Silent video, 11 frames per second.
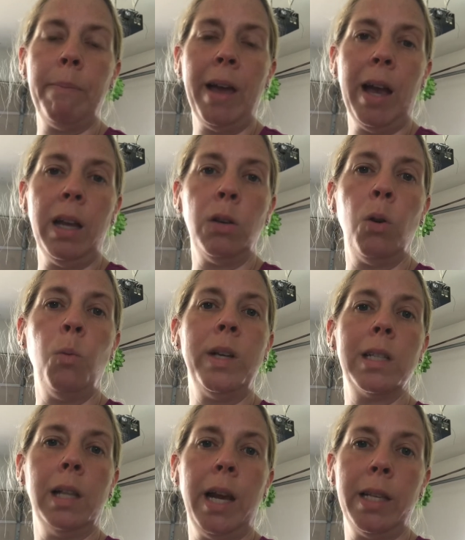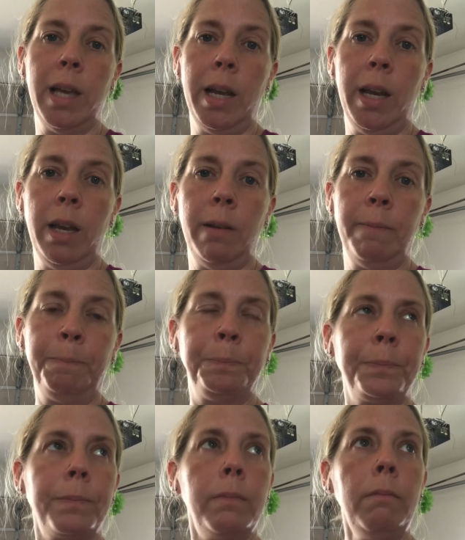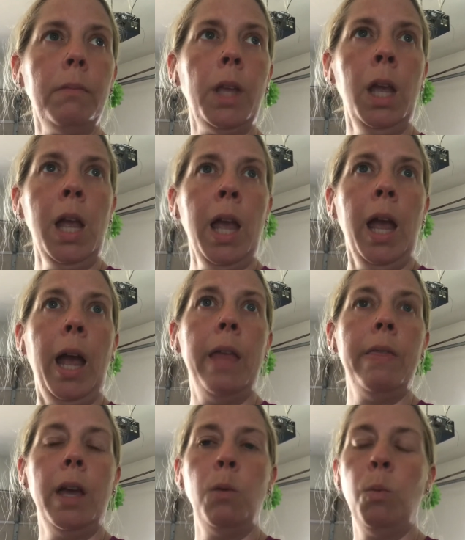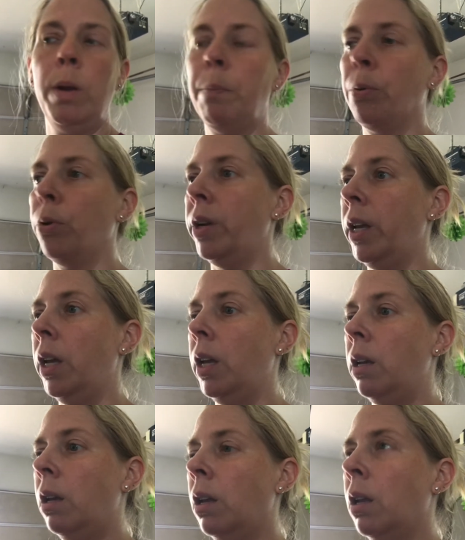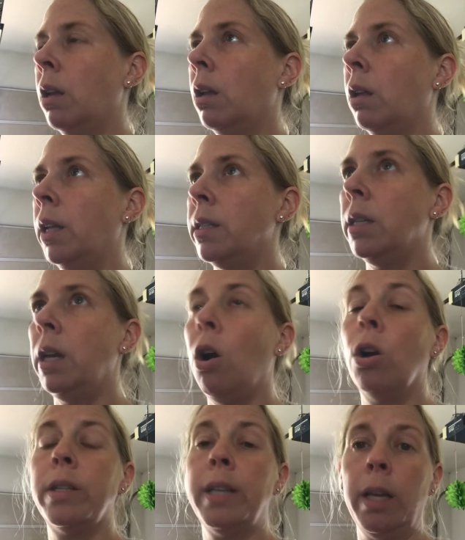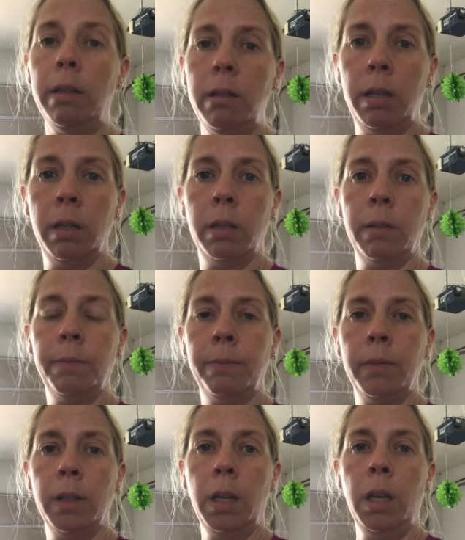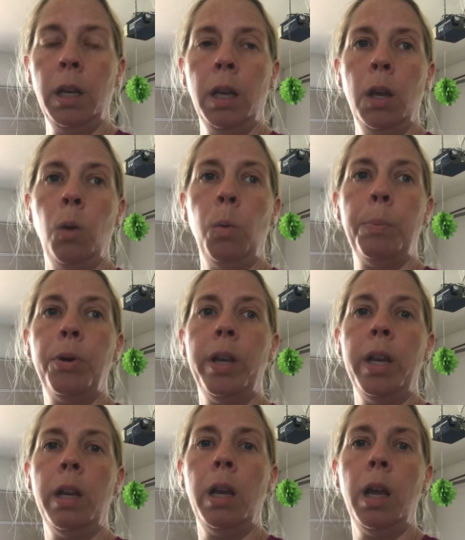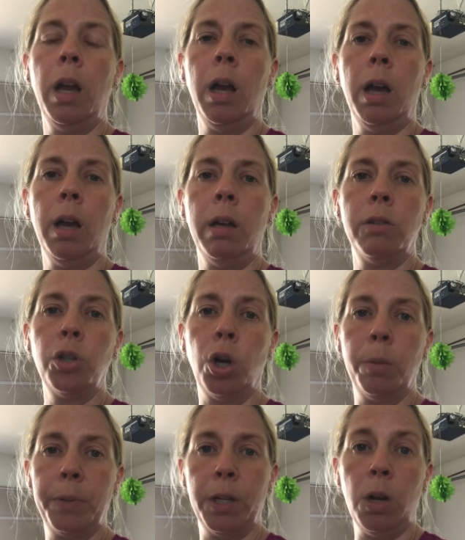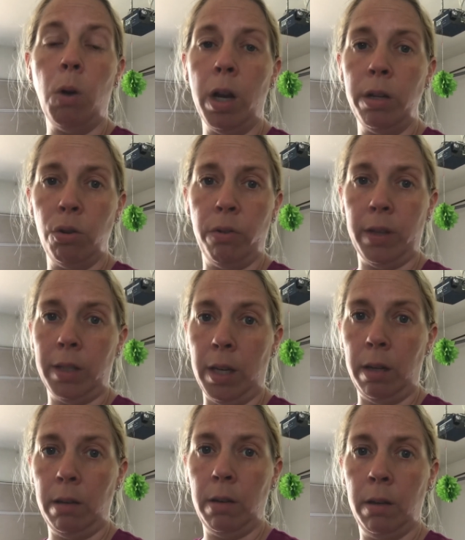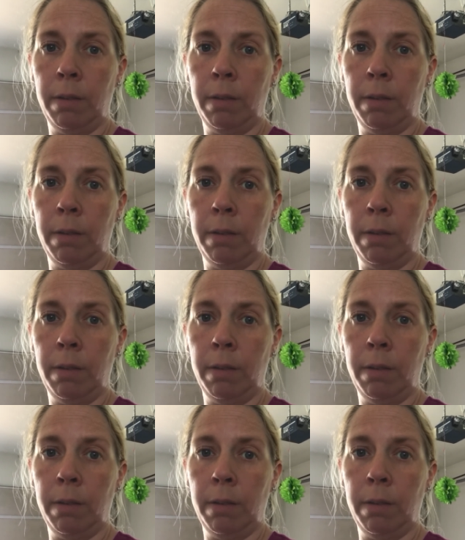that, we slide that in, and then we put in, let's see, our tent. We put in a tarp to go under the tent.